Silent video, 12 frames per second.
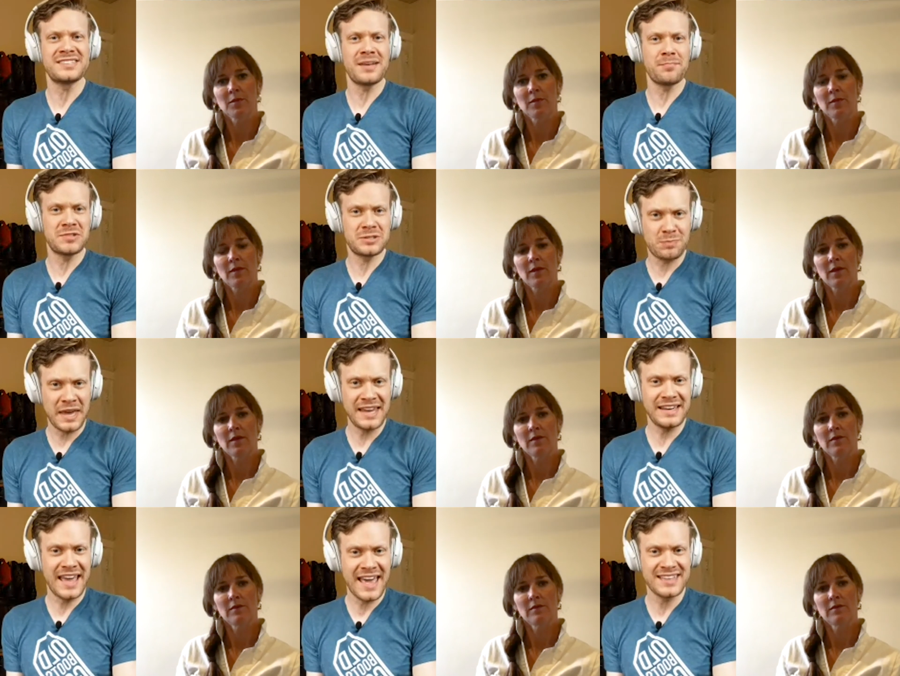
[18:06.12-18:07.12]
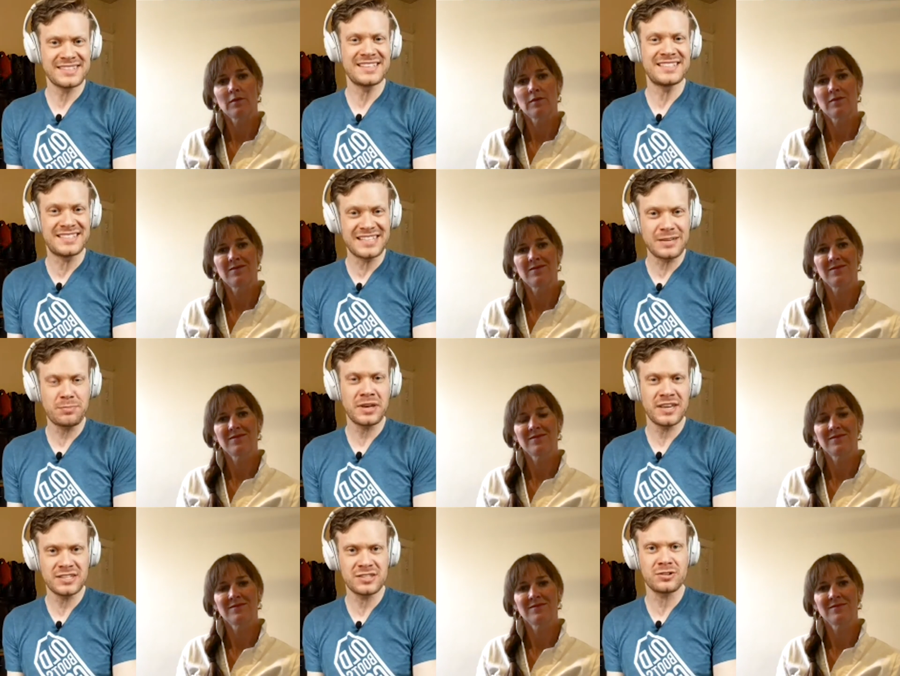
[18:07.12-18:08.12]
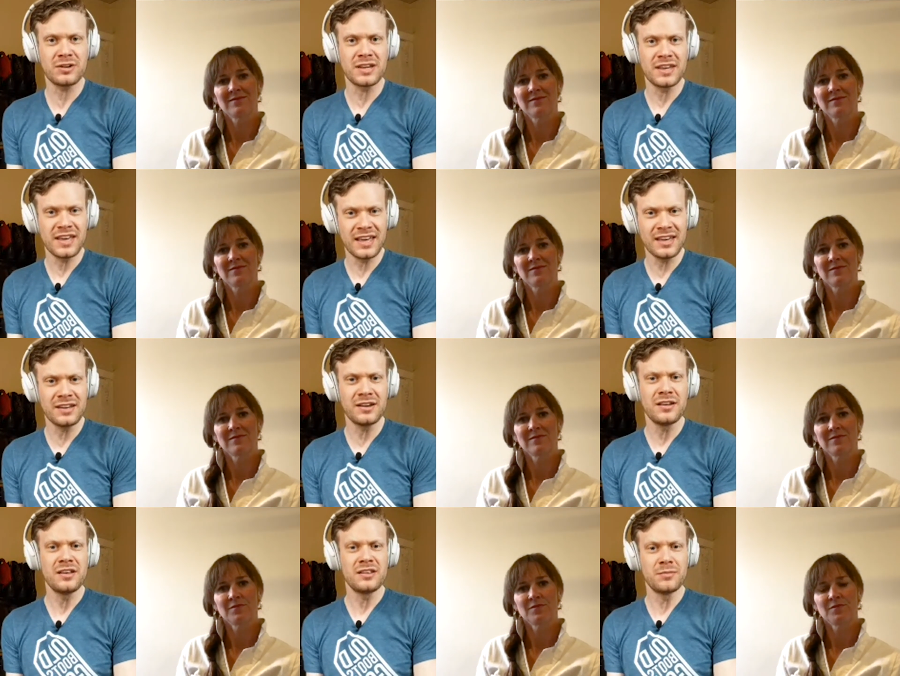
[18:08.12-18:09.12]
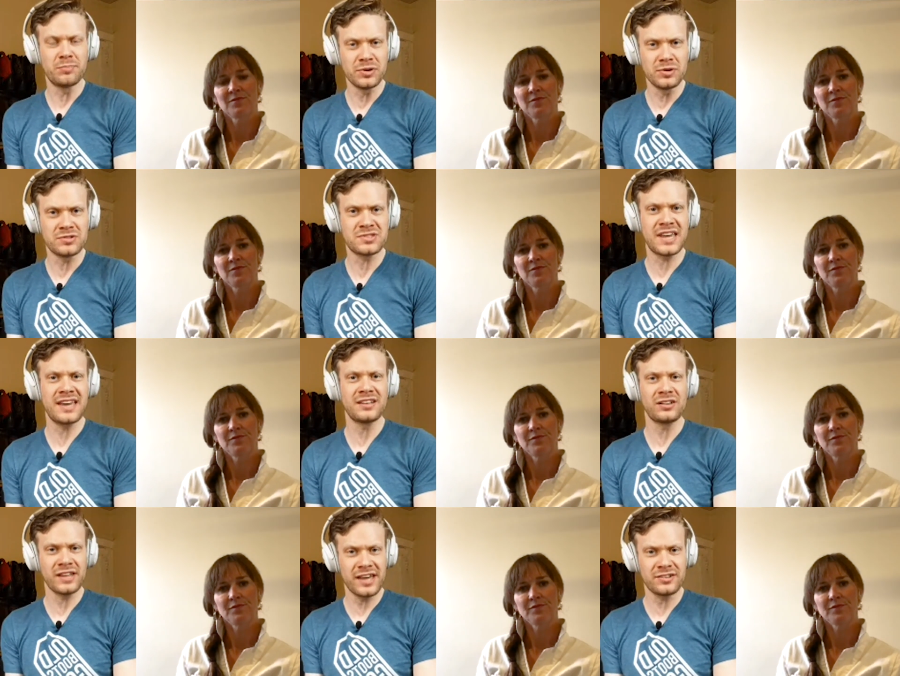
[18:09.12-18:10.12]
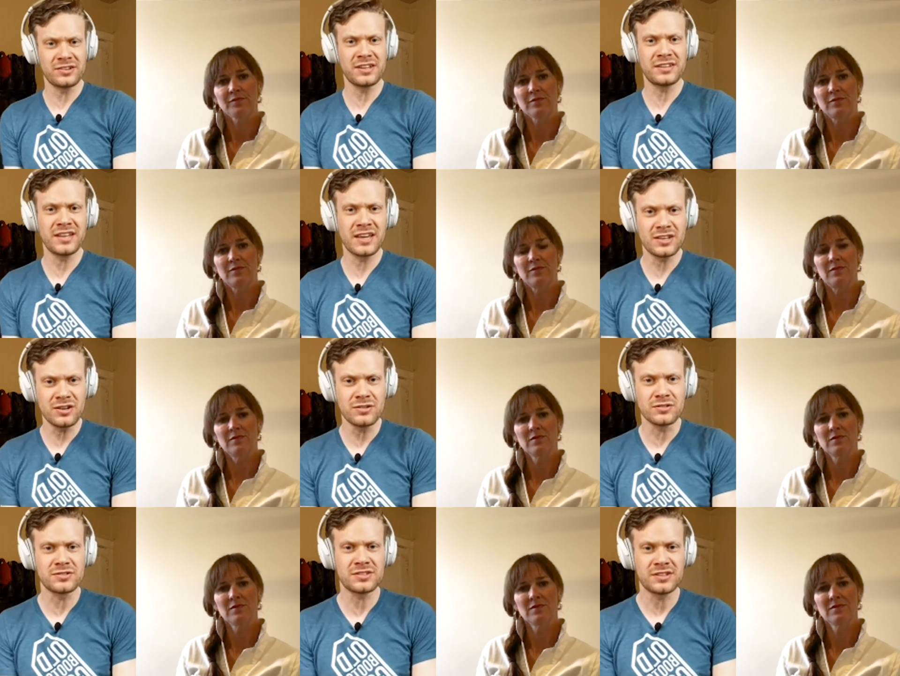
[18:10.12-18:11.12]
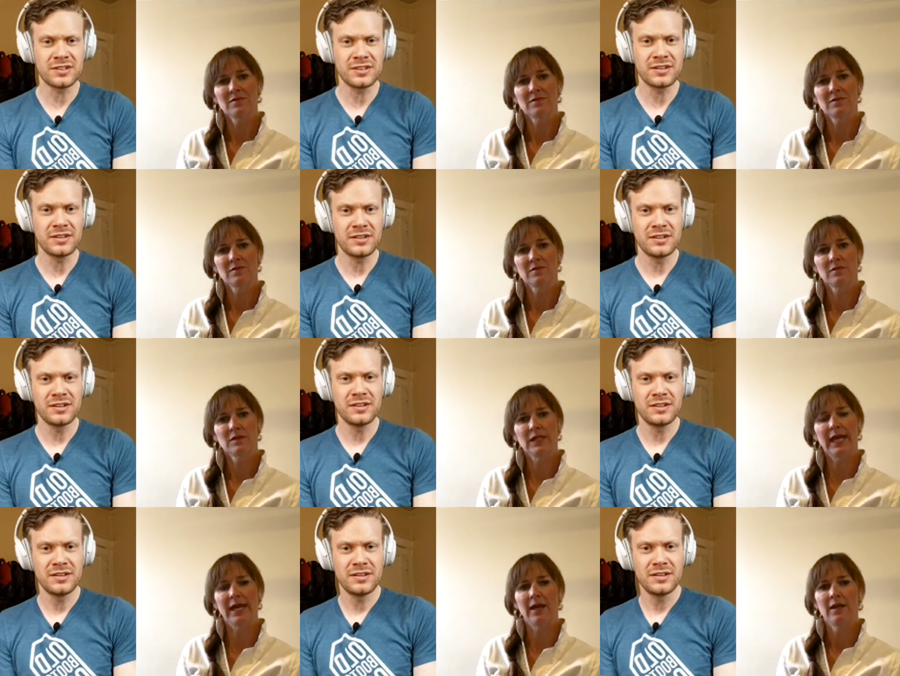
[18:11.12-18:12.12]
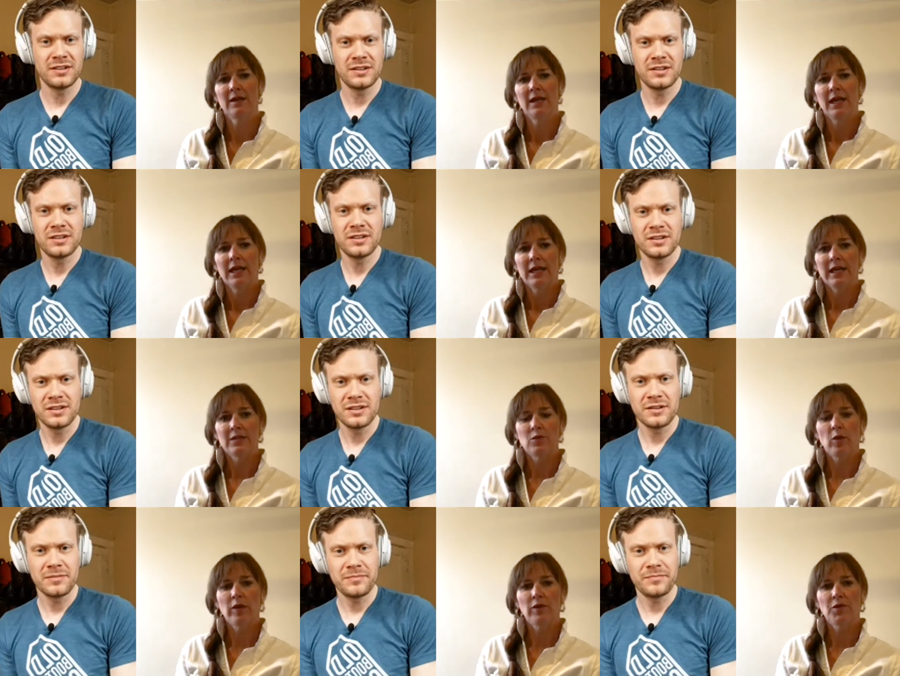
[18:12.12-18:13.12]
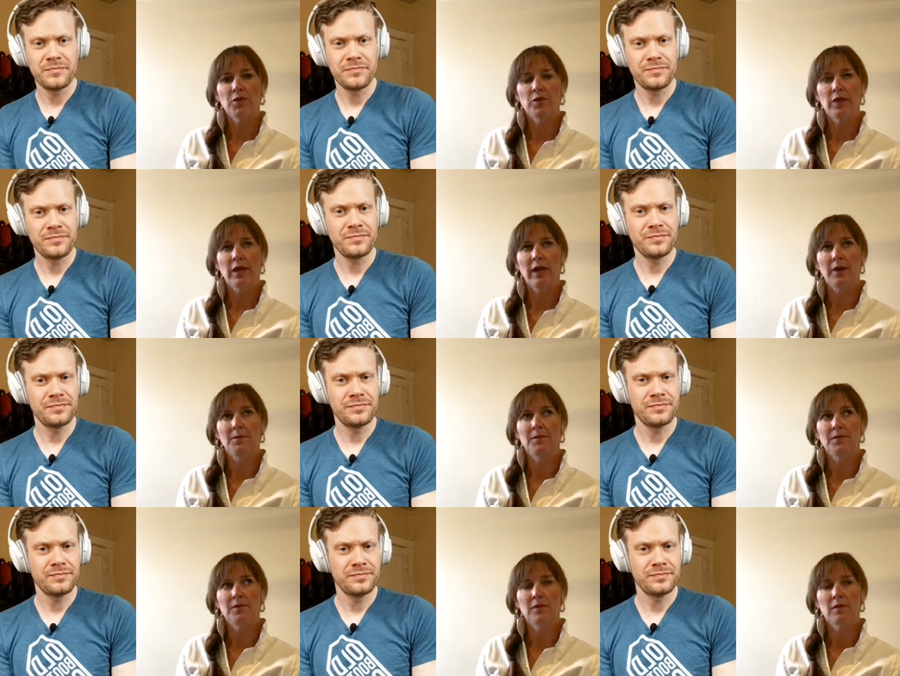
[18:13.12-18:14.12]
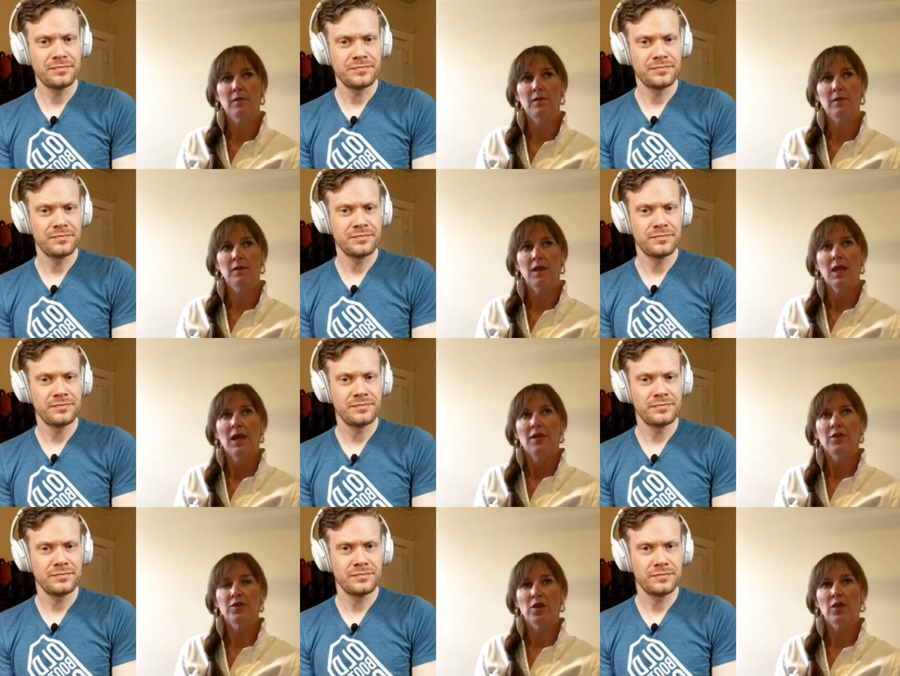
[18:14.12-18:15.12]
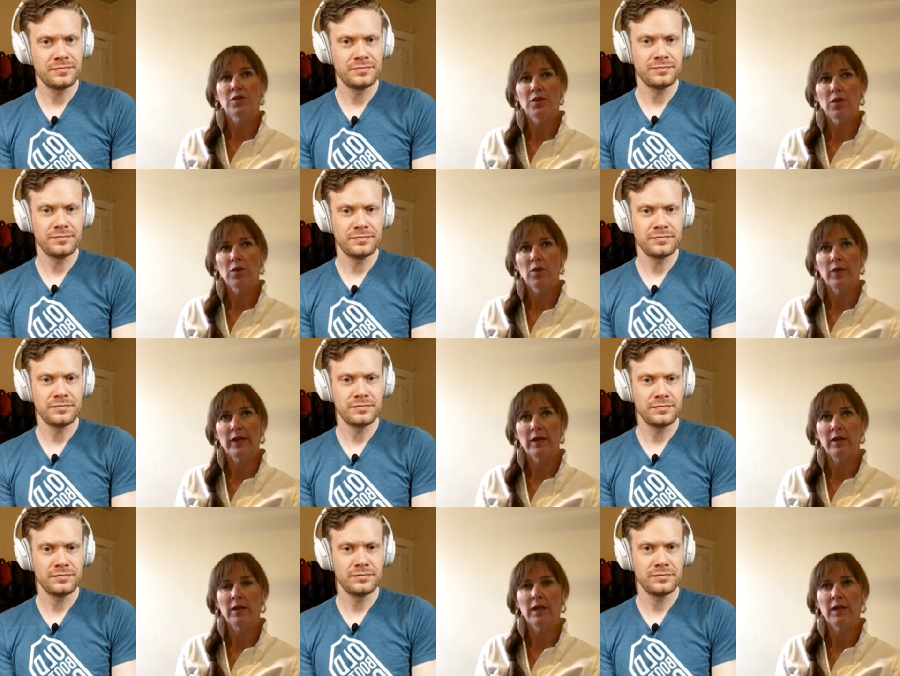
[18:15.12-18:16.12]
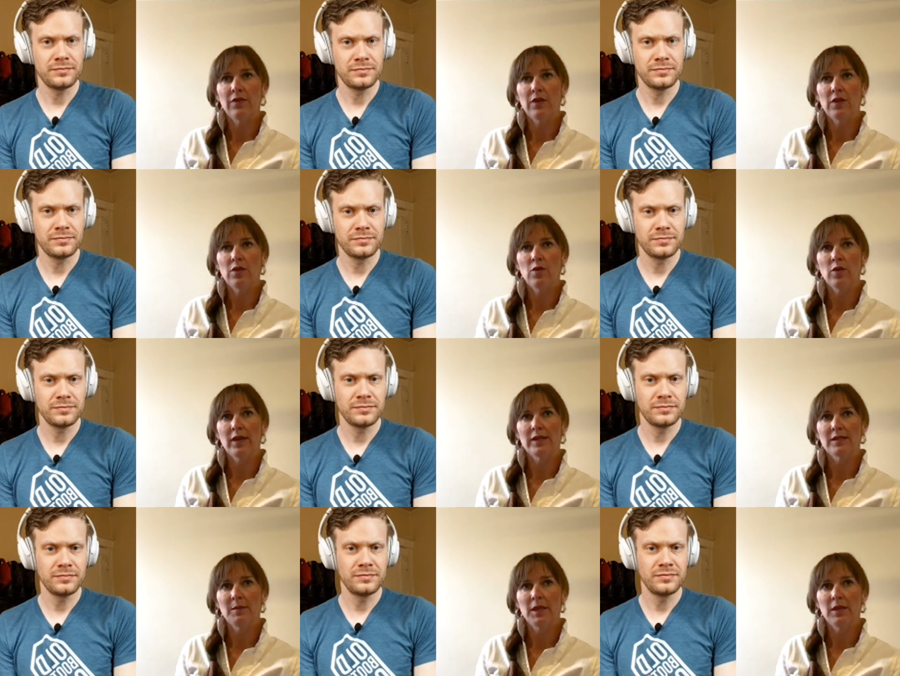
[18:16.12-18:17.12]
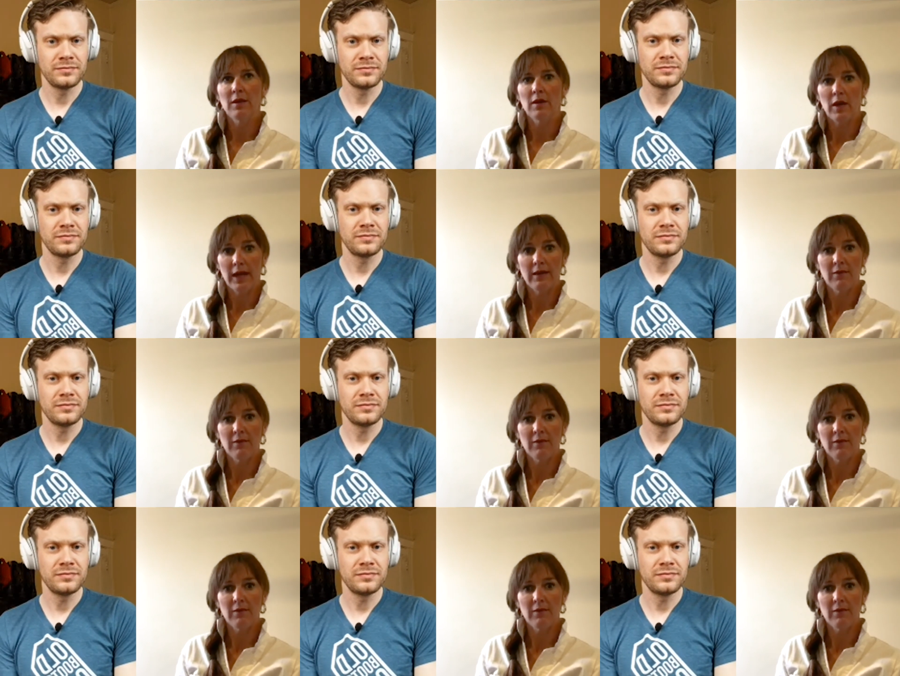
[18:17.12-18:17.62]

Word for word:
Speaker 1: that Spain has a deep history in the boots and the leather that they use.
Speaker 2: Yeah, it's wonderful. Um, there's also in in the U.S. I mean, the kind